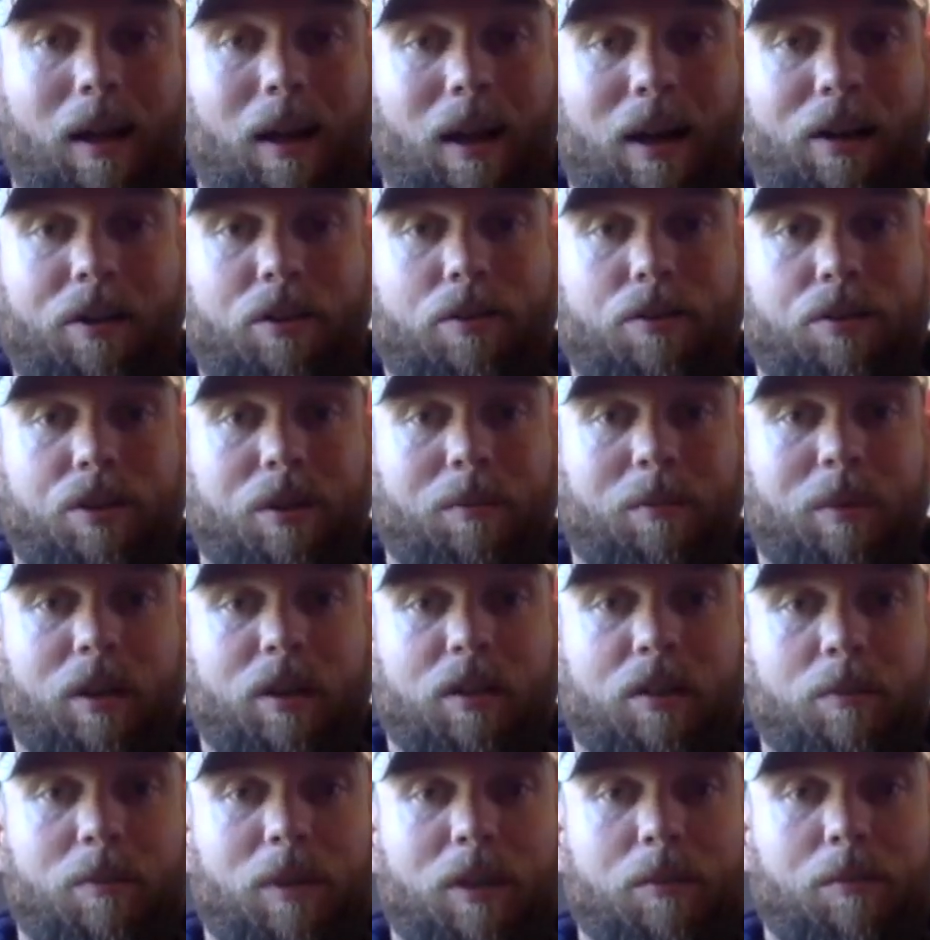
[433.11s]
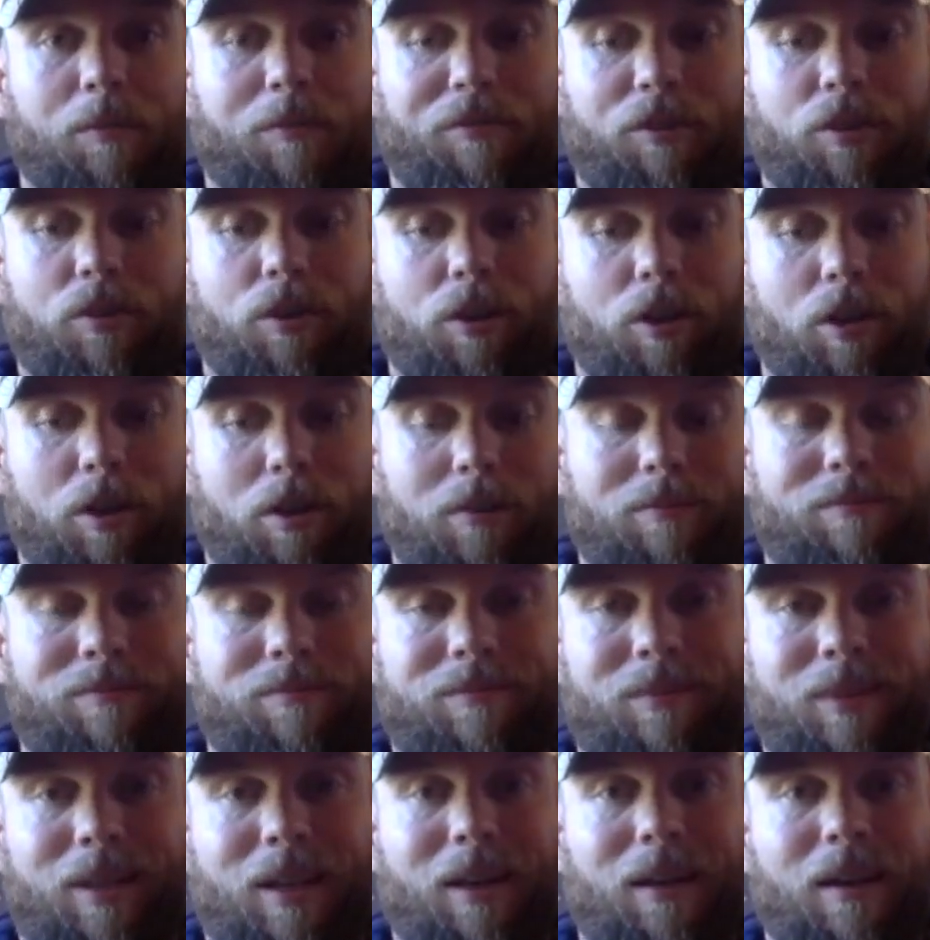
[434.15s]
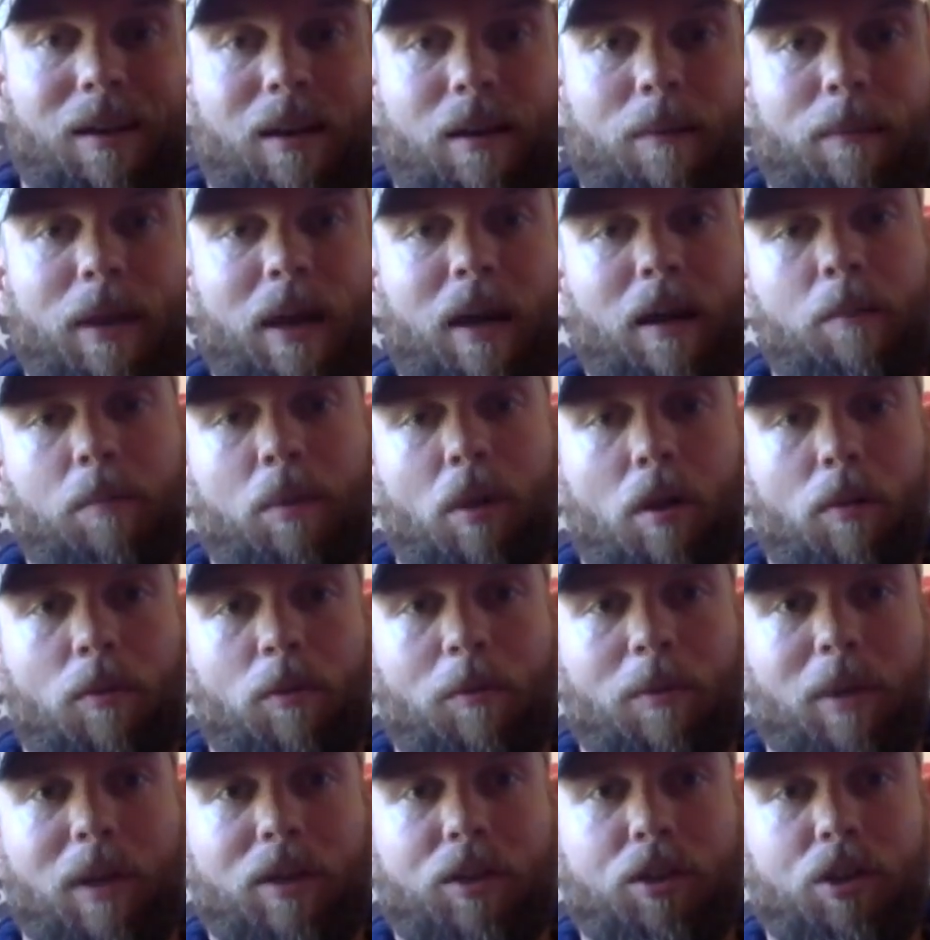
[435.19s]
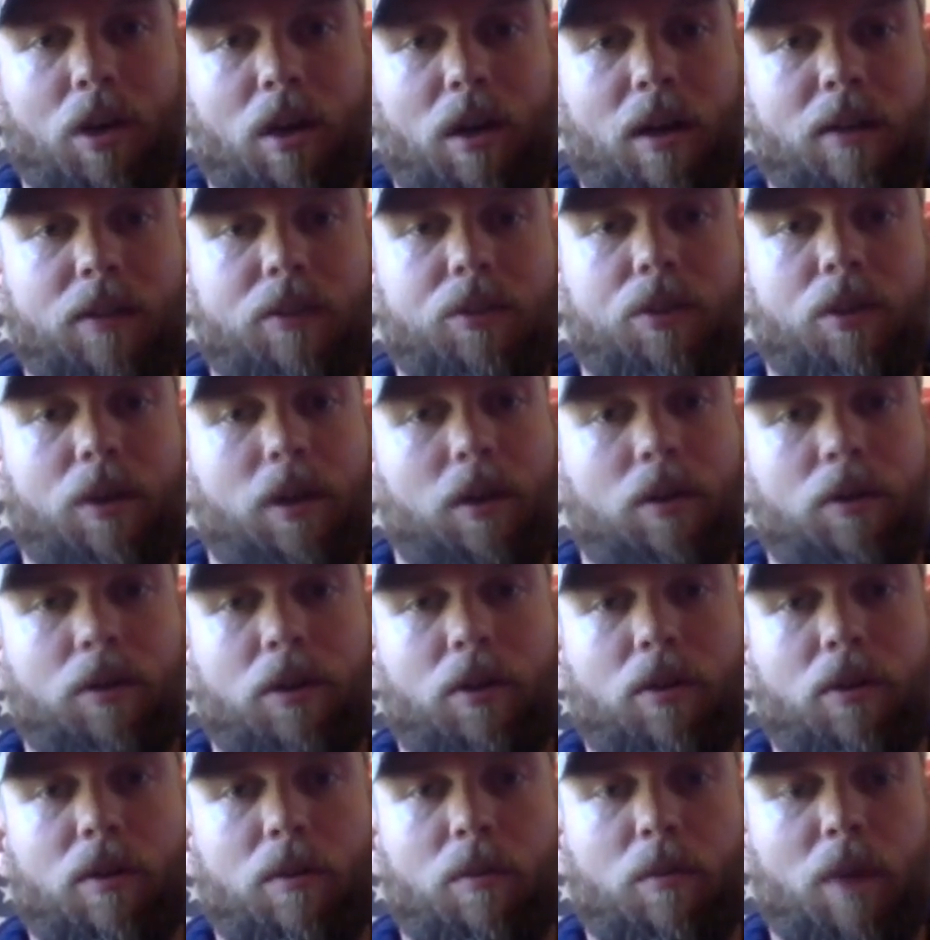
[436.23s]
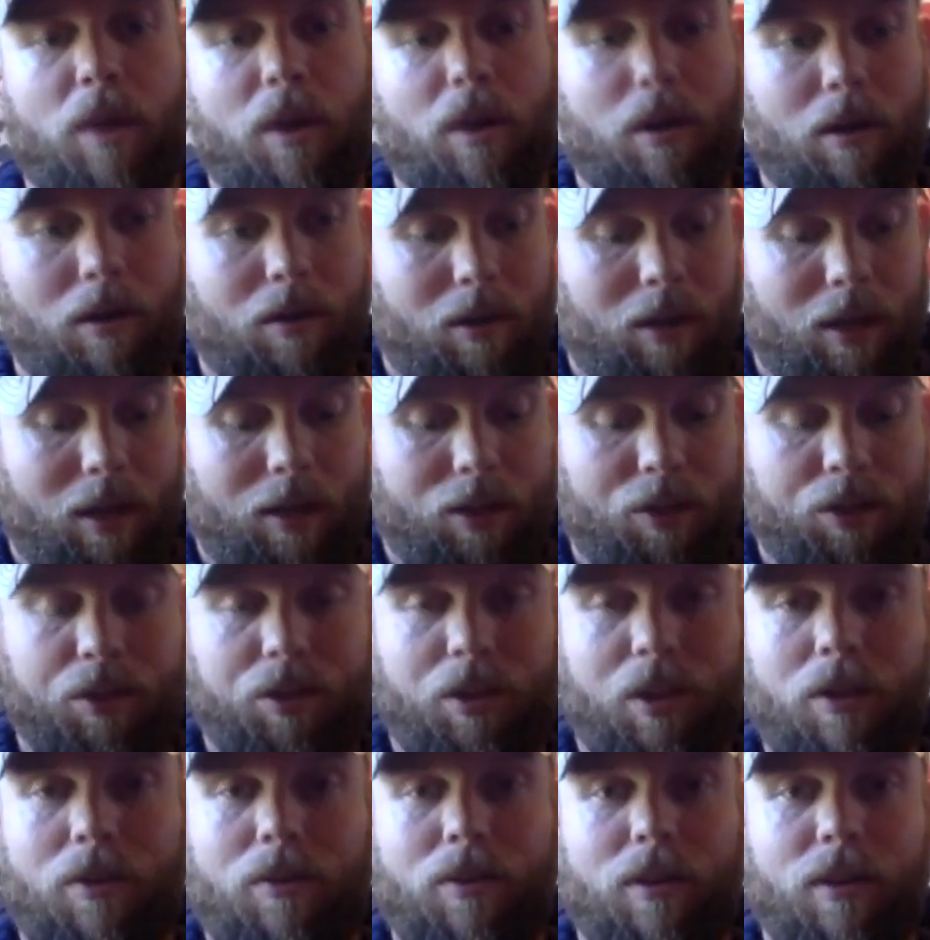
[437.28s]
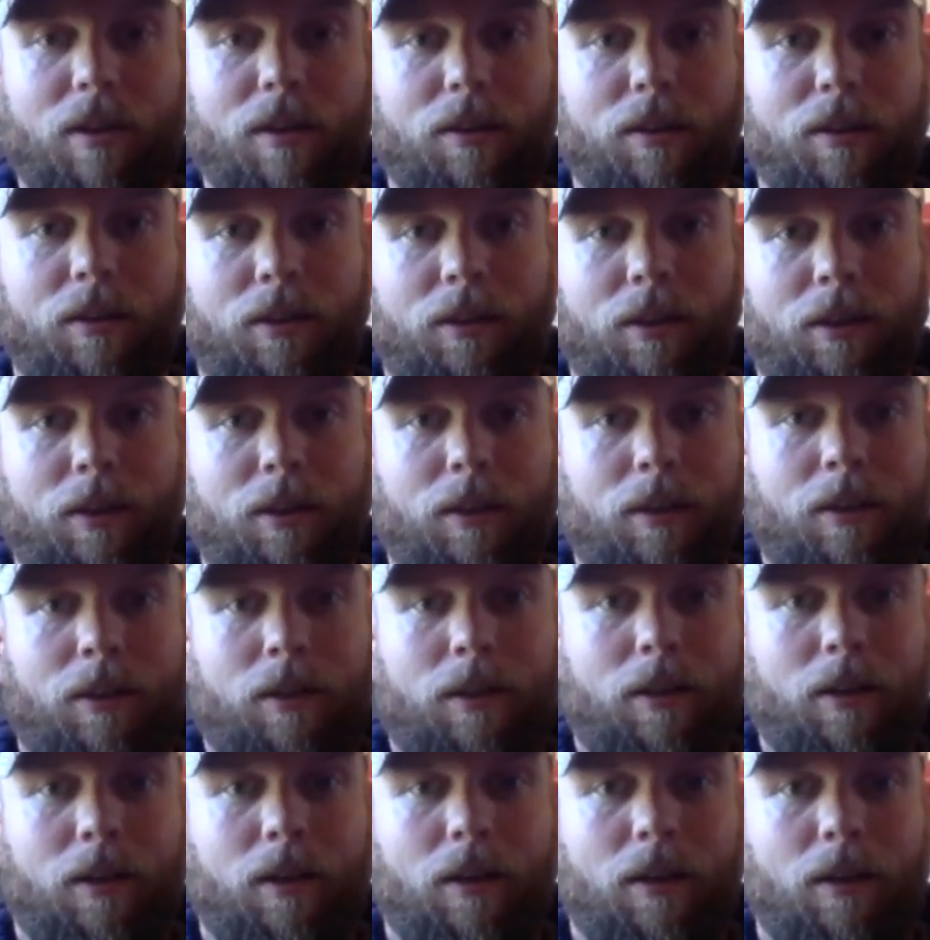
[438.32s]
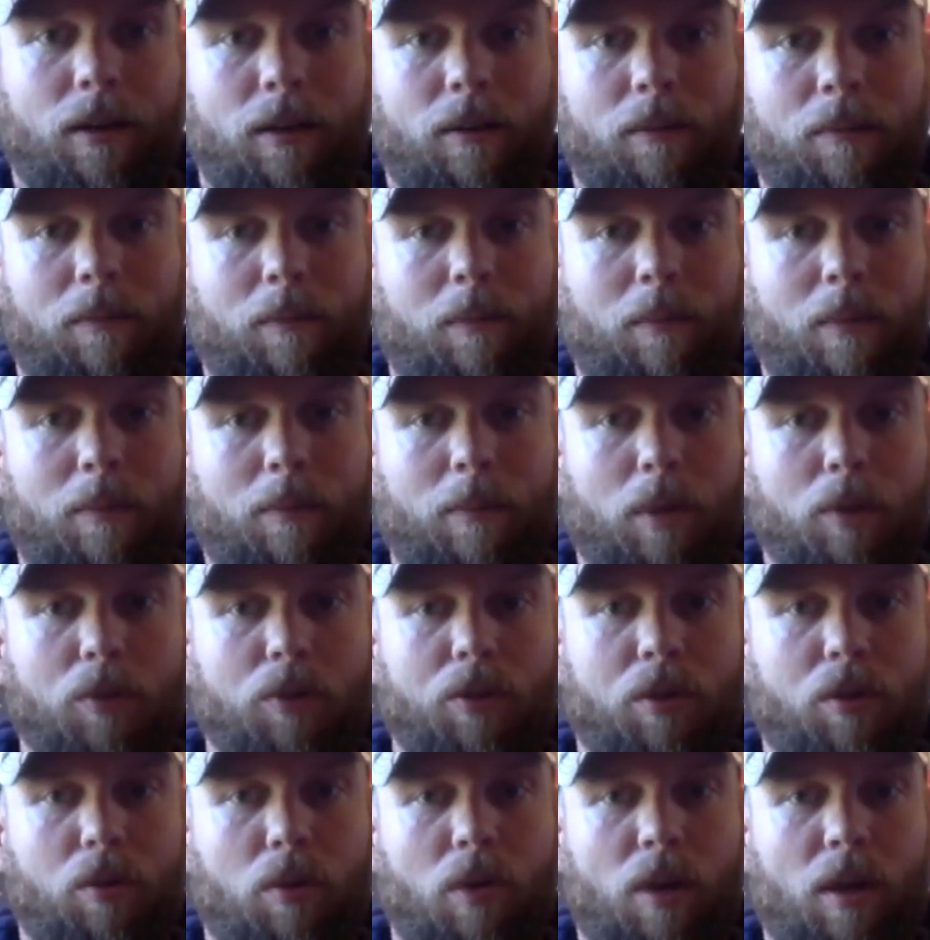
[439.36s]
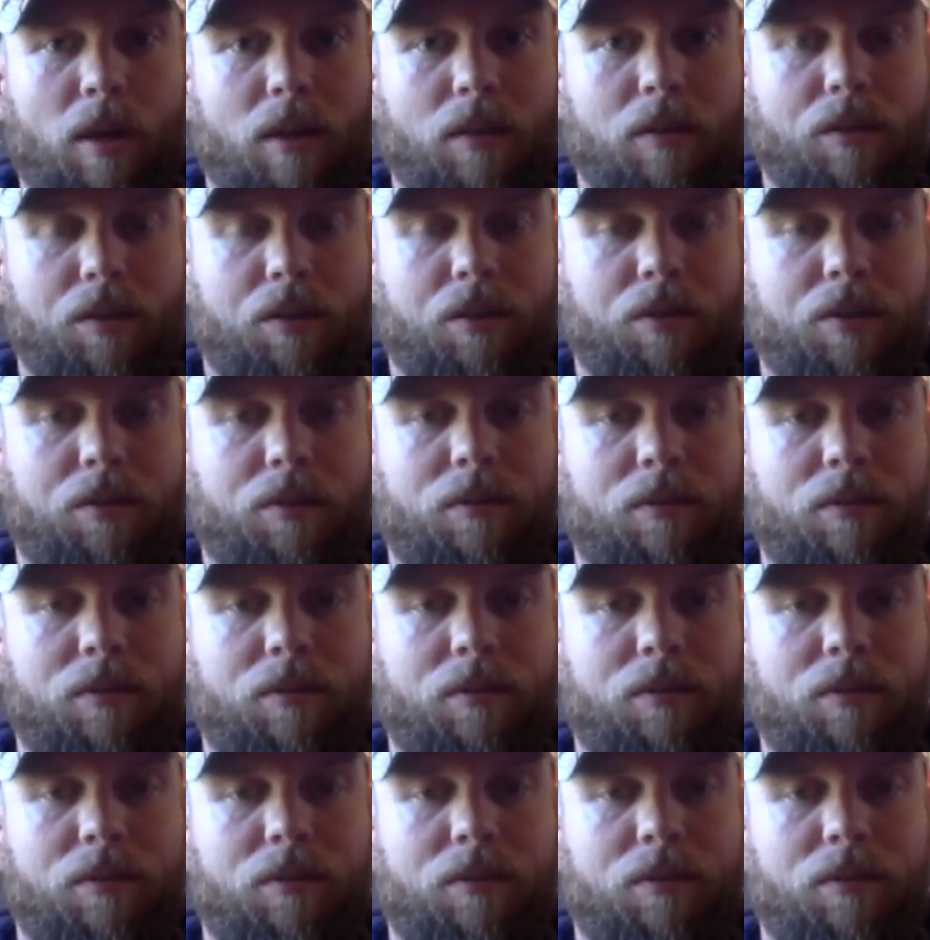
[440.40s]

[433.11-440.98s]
I use it because it makes me feel good, and I'm not a plumber by trade, so I don't know any better. I just know that most threads,